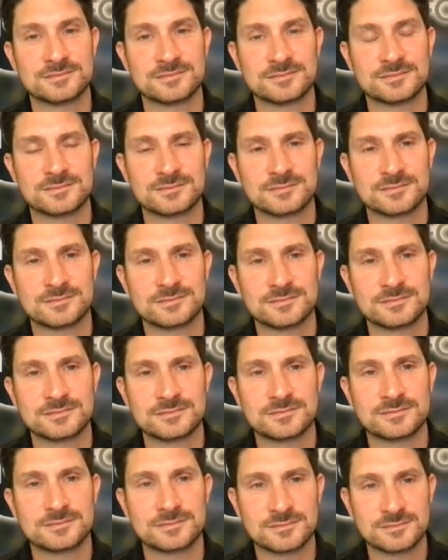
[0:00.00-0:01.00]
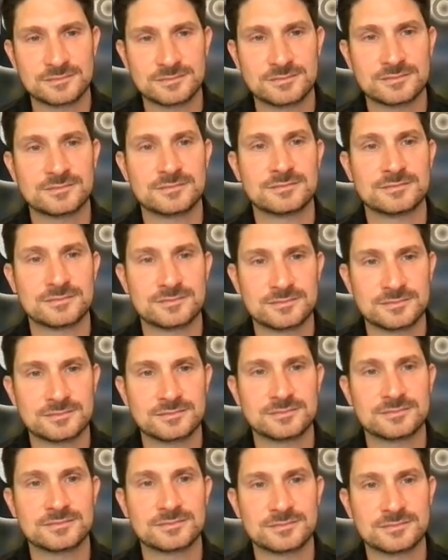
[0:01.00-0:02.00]

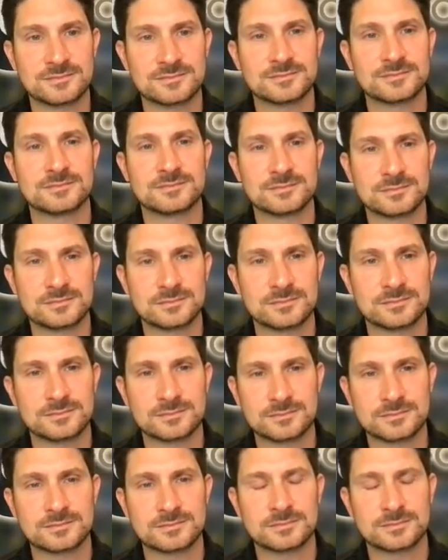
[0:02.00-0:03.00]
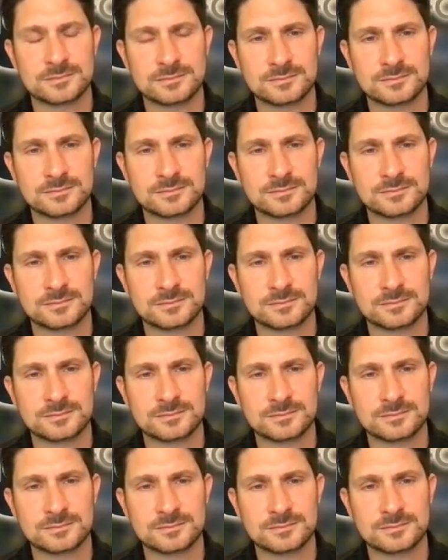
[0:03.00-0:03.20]
[no speech]